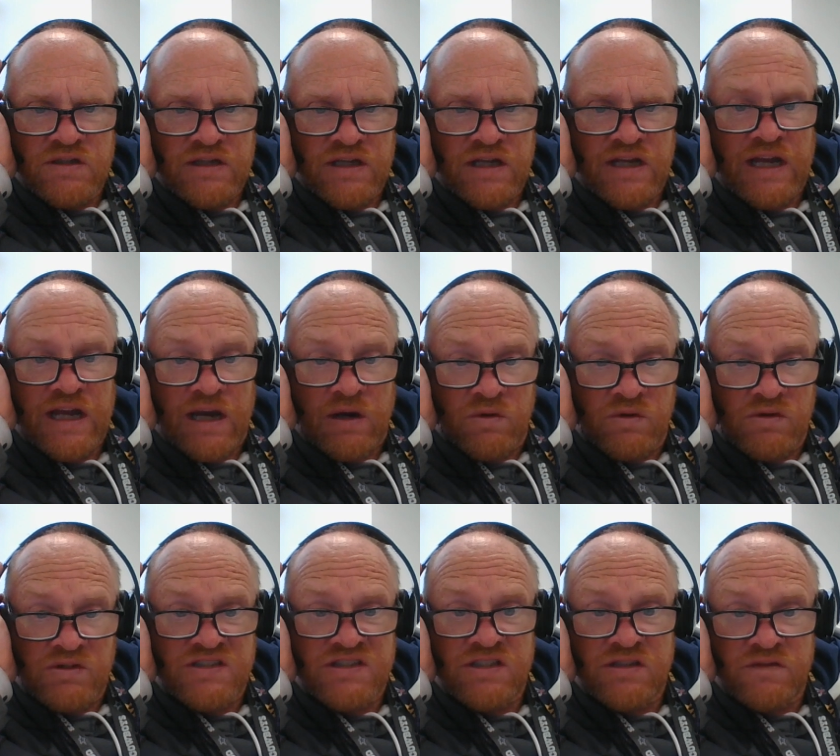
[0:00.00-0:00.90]
Yeah, I
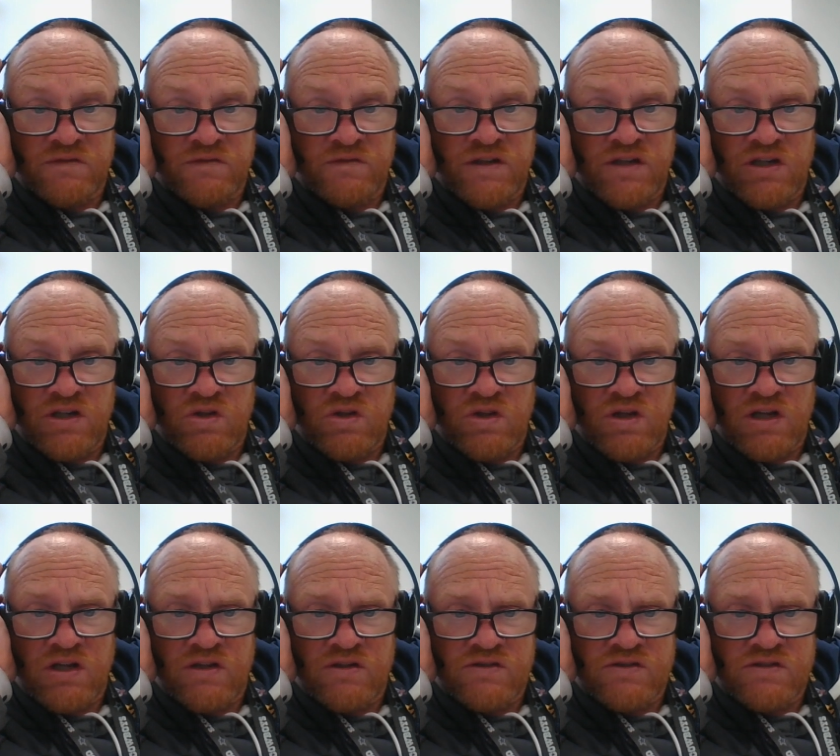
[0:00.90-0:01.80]
want to see their video
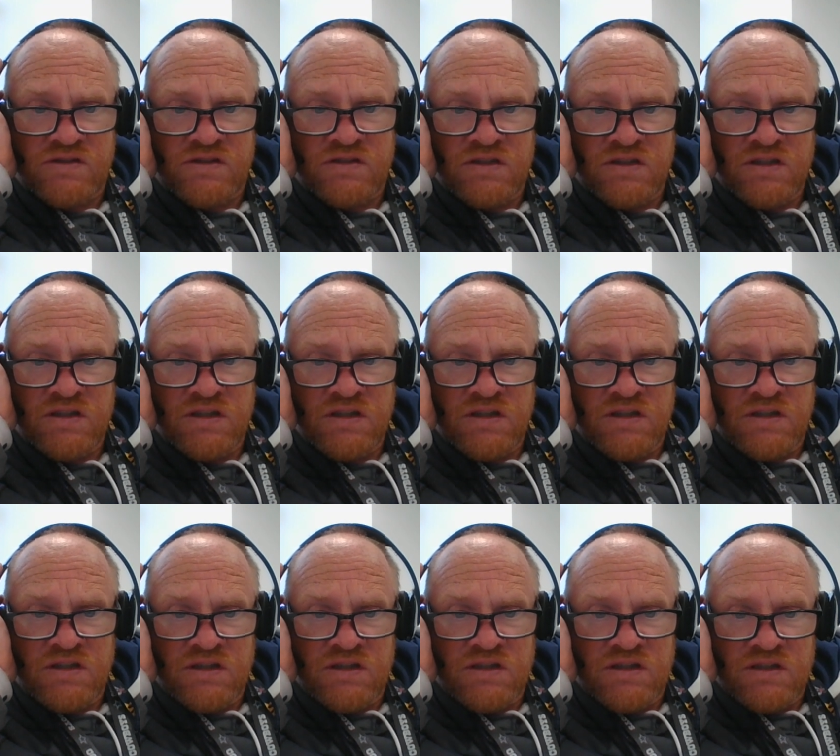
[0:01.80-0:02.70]
logs.
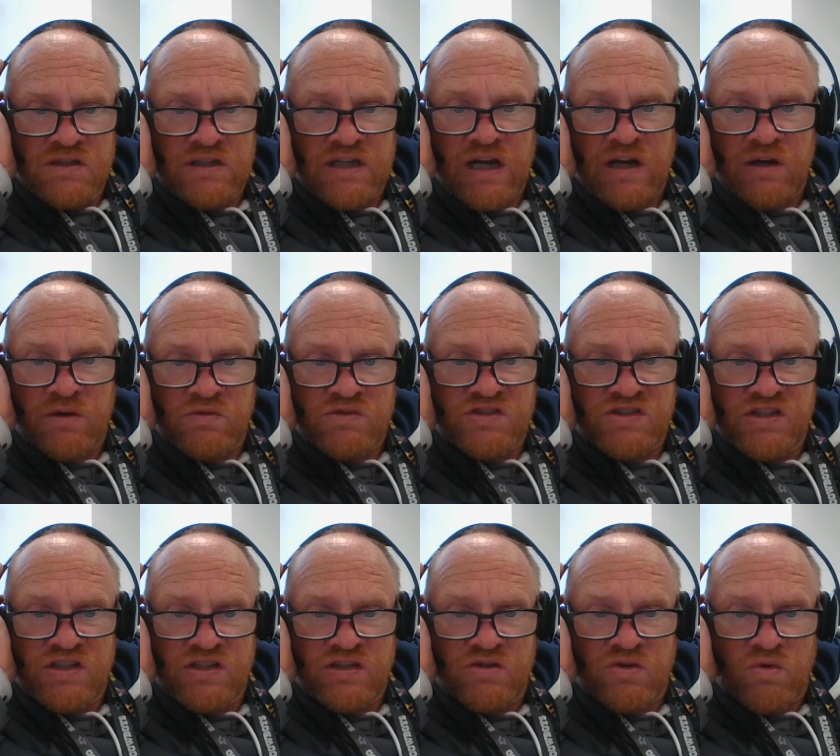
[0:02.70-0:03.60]
Yeah, I want to
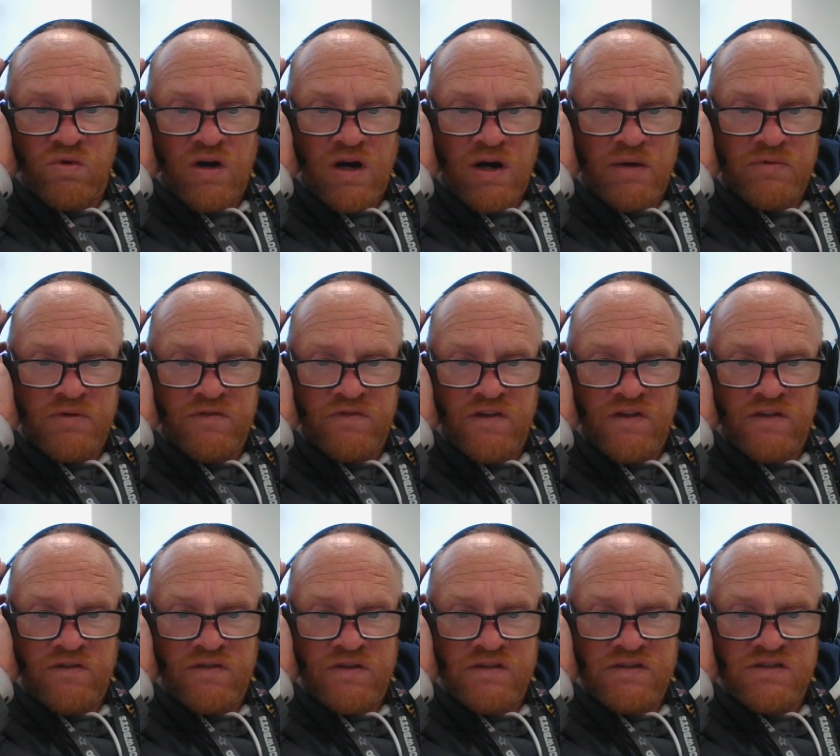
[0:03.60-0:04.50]
see cooperative
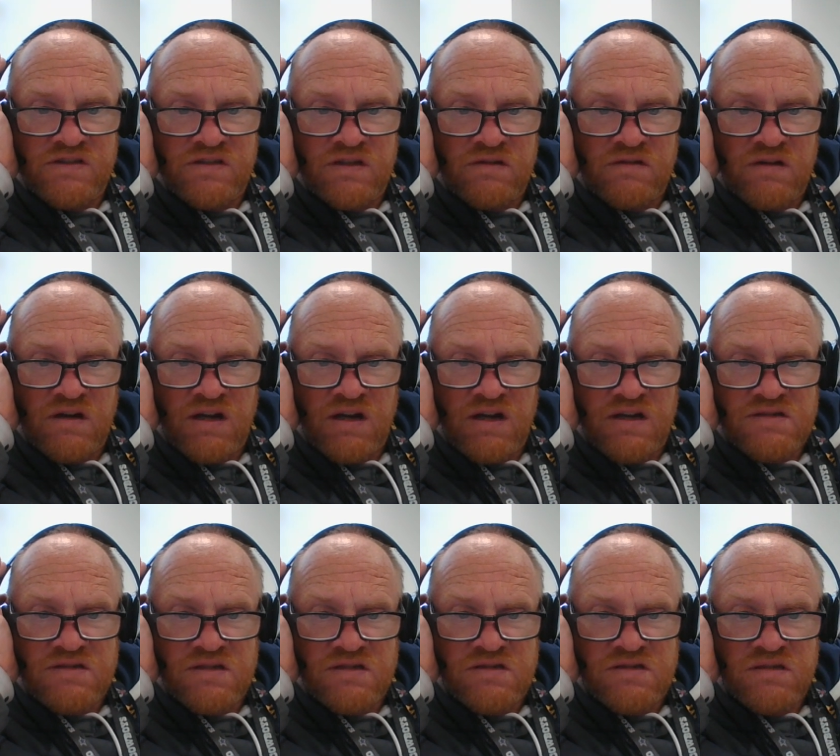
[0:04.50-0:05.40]
evidence on their
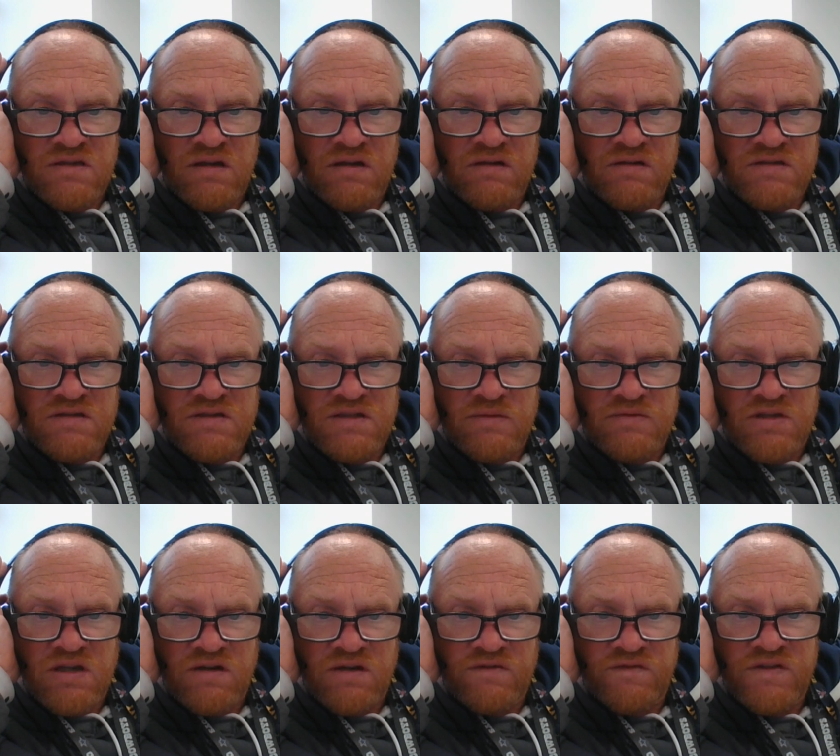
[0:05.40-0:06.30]
access logs, and I'm
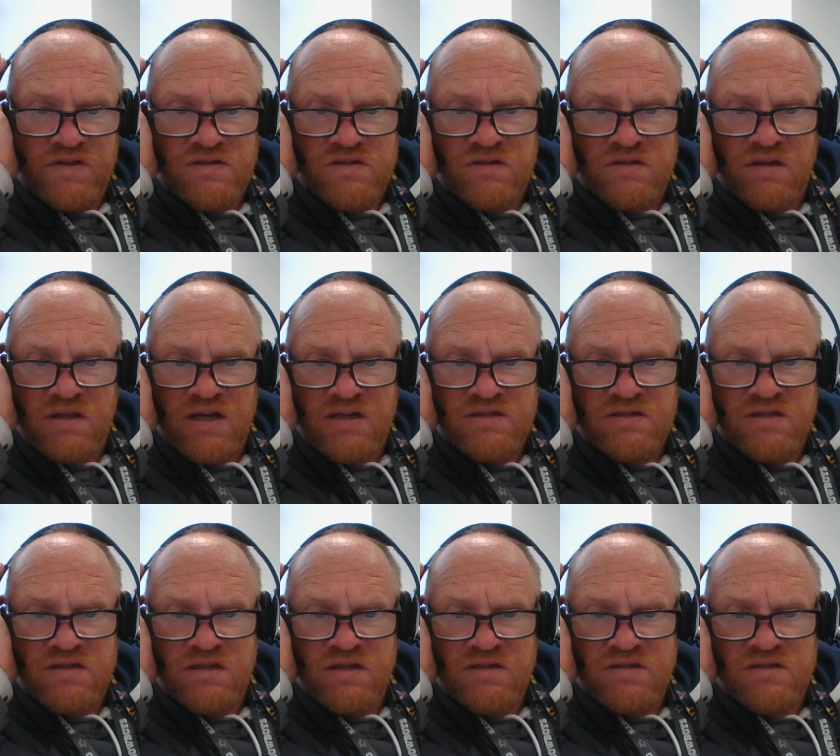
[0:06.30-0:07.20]
talking physical
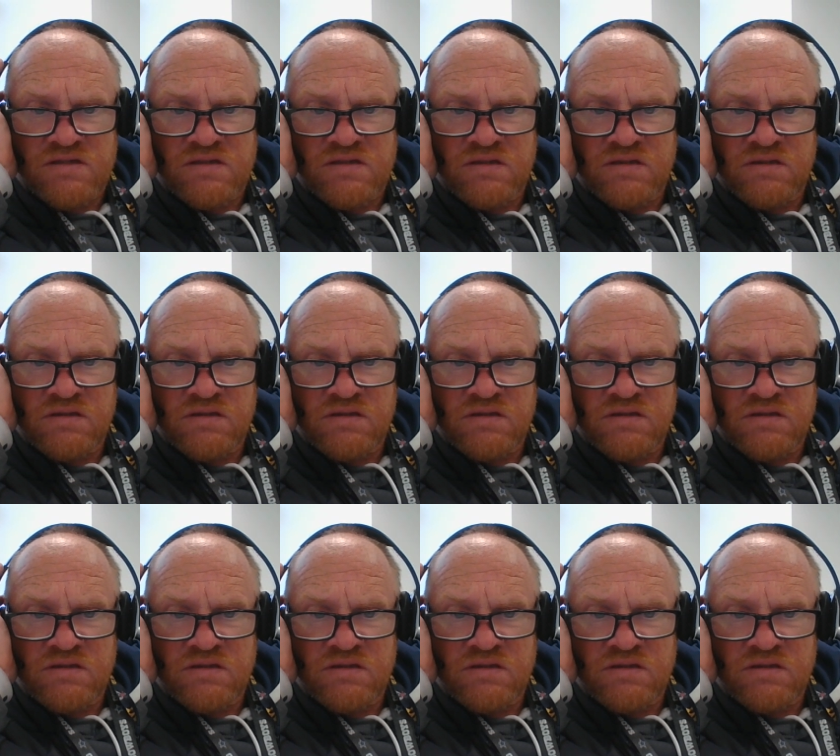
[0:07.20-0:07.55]
access.